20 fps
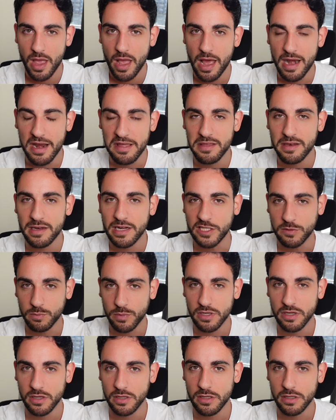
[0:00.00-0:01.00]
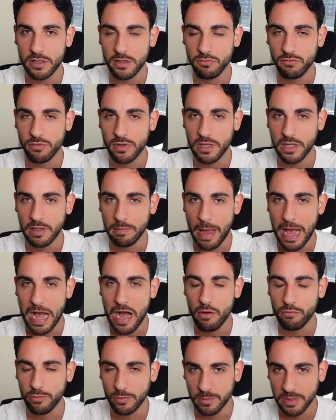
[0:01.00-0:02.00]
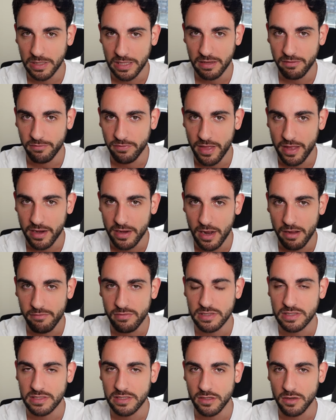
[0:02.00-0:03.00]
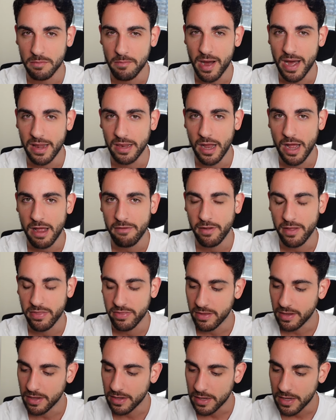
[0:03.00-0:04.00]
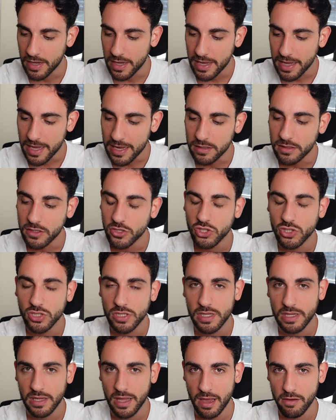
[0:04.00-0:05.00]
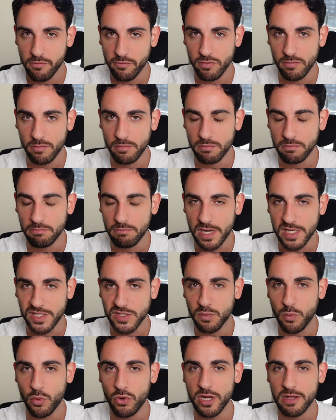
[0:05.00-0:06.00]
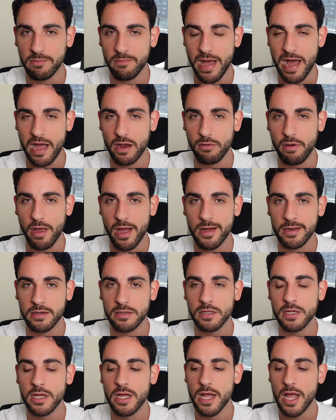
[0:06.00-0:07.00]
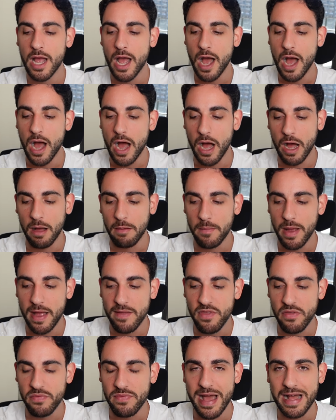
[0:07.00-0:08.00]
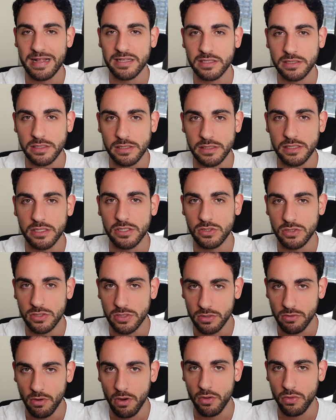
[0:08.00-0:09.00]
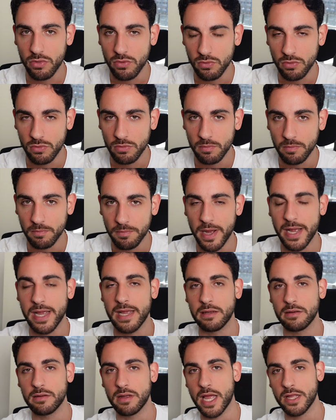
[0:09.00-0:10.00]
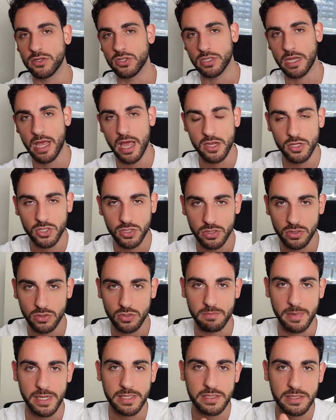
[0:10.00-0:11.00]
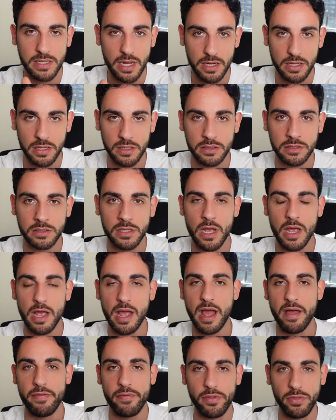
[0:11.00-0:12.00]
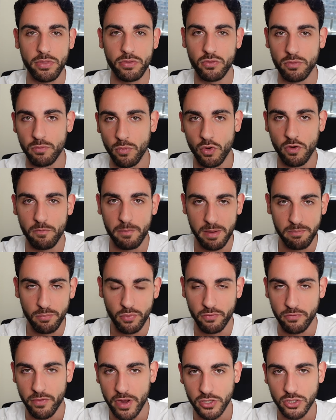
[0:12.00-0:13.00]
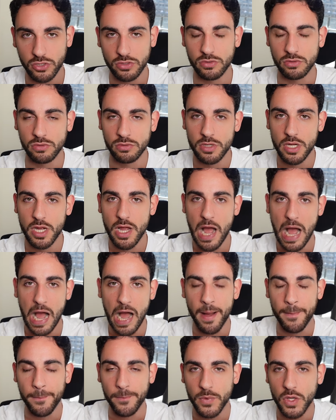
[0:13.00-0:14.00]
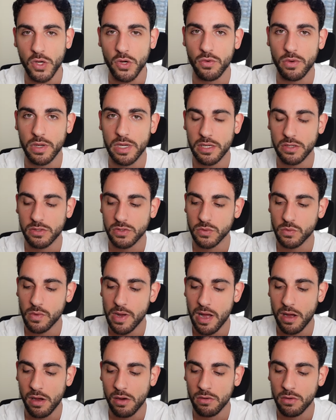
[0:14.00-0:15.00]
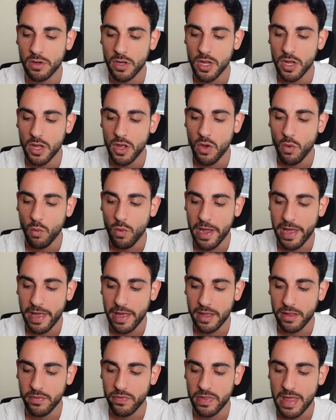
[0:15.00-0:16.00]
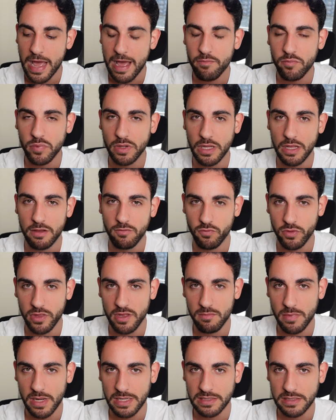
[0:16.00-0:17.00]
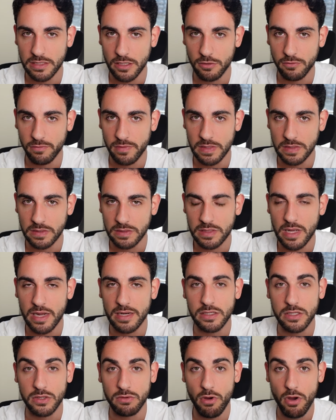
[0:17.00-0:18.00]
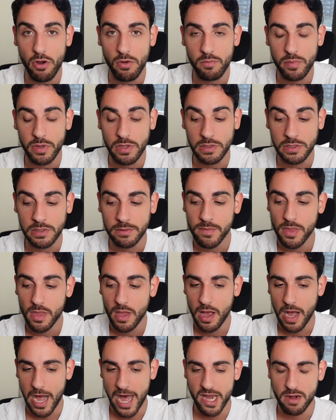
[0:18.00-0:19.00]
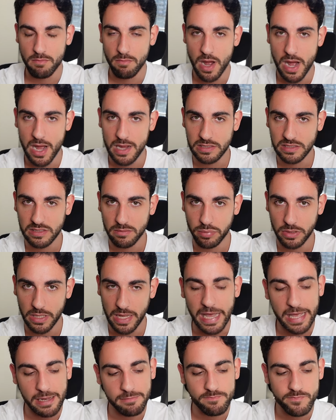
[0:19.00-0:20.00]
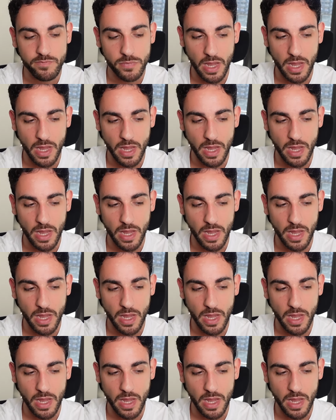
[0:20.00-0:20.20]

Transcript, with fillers: And I think that's been a, a really powerful belief that I've instilled in my life. I think initially it came from my sporting background, um, and then that's continued to grow through my education, through my studies, and then through more of my professional um, career as well, where that belief within myself has started to grow because I had a master plan,